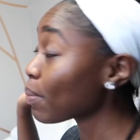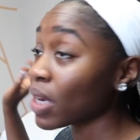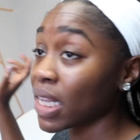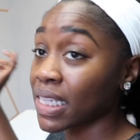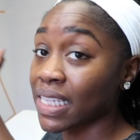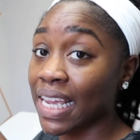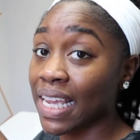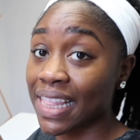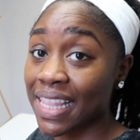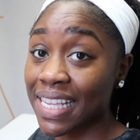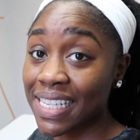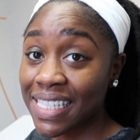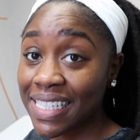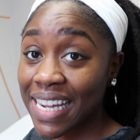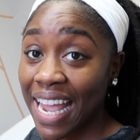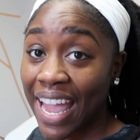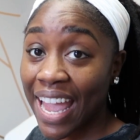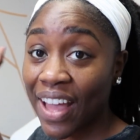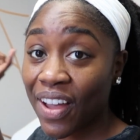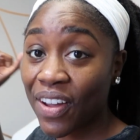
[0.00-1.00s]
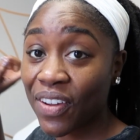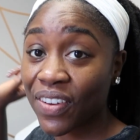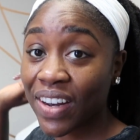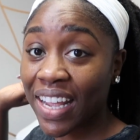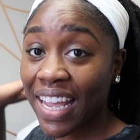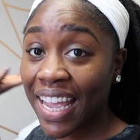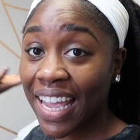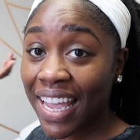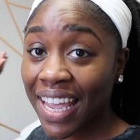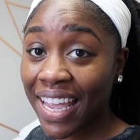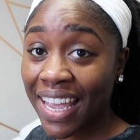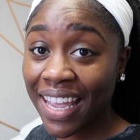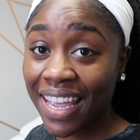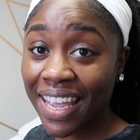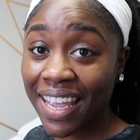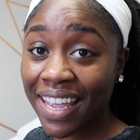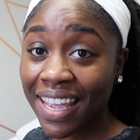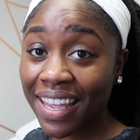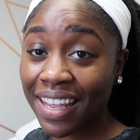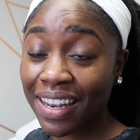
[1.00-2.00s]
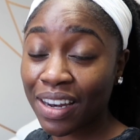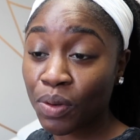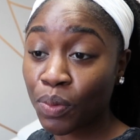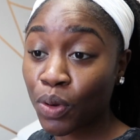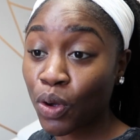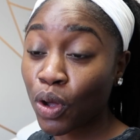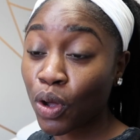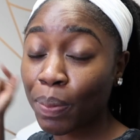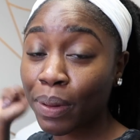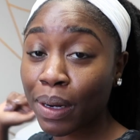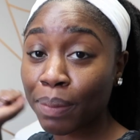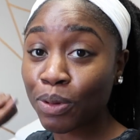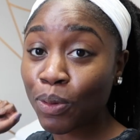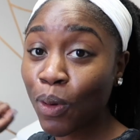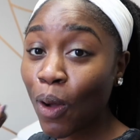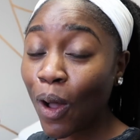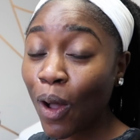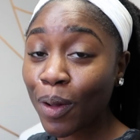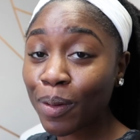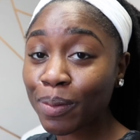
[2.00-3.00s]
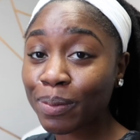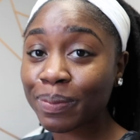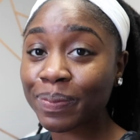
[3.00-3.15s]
gonna take this down and we're gonna put up the wall.